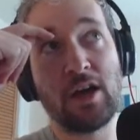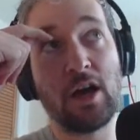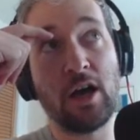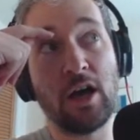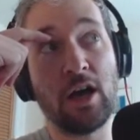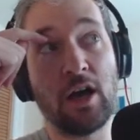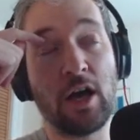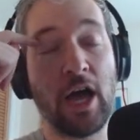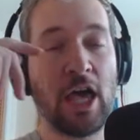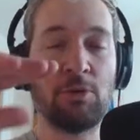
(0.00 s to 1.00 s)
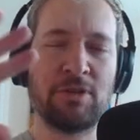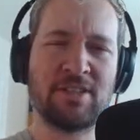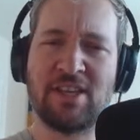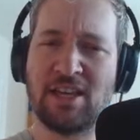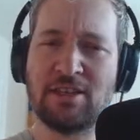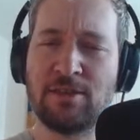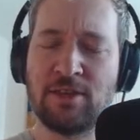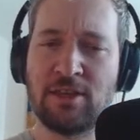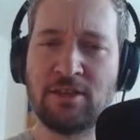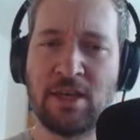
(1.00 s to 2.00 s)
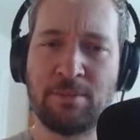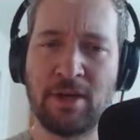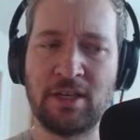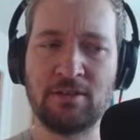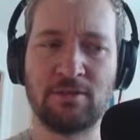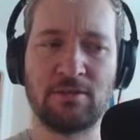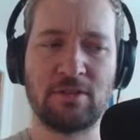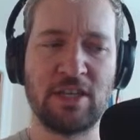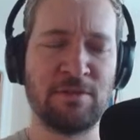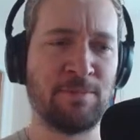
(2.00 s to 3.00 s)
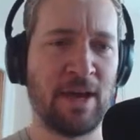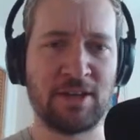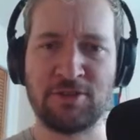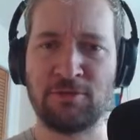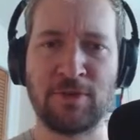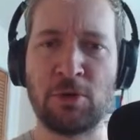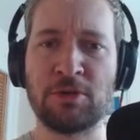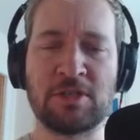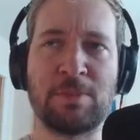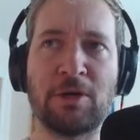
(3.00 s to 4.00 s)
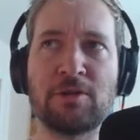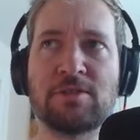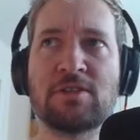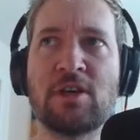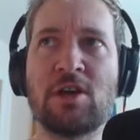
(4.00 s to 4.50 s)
I don't want to say anything that might impact your viewing experience,